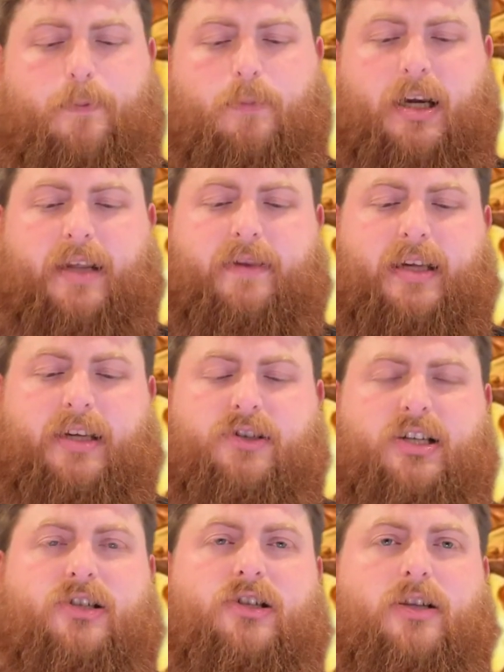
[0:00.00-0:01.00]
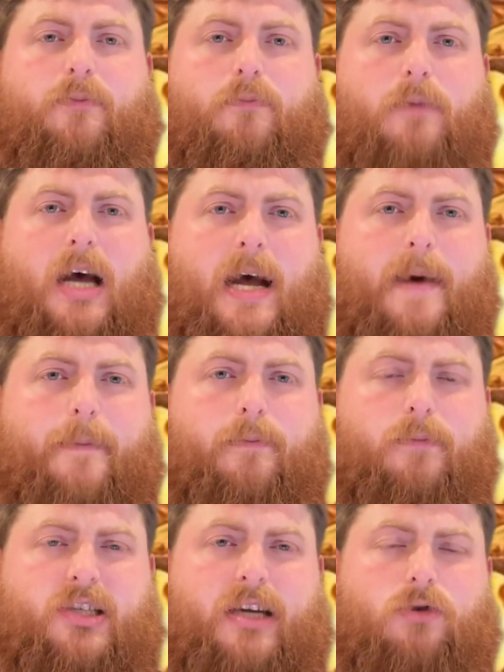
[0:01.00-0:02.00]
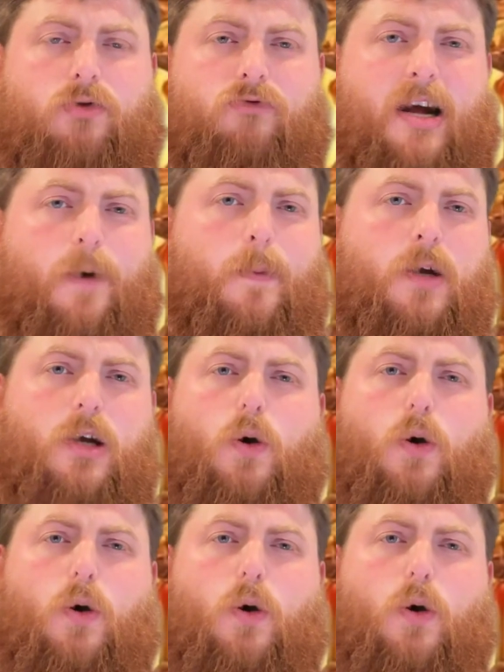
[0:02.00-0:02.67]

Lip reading: bringing things into the material realm,